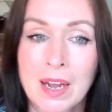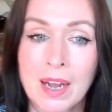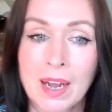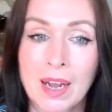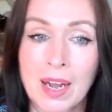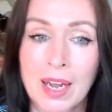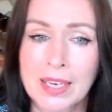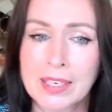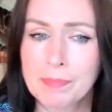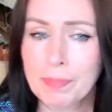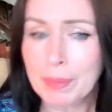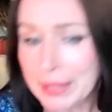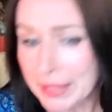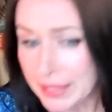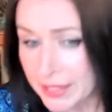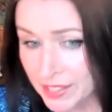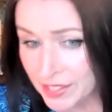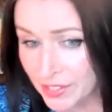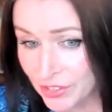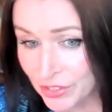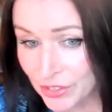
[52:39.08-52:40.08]
And
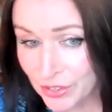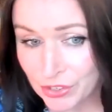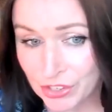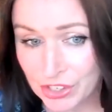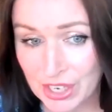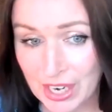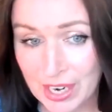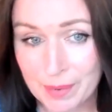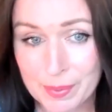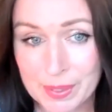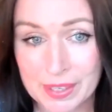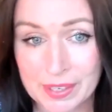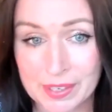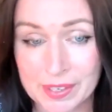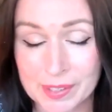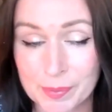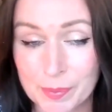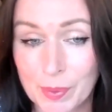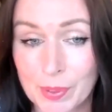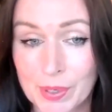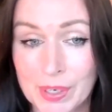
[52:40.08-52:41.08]
please do share with
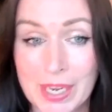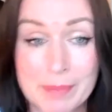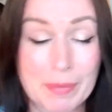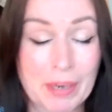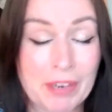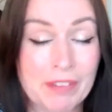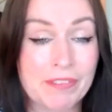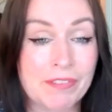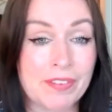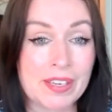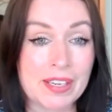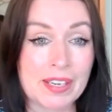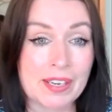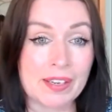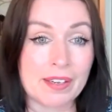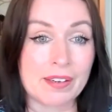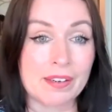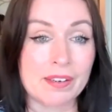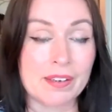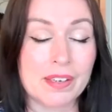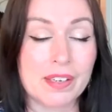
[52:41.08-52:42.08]
us what came up for
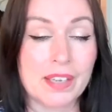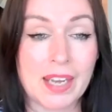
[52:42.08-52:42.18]
you.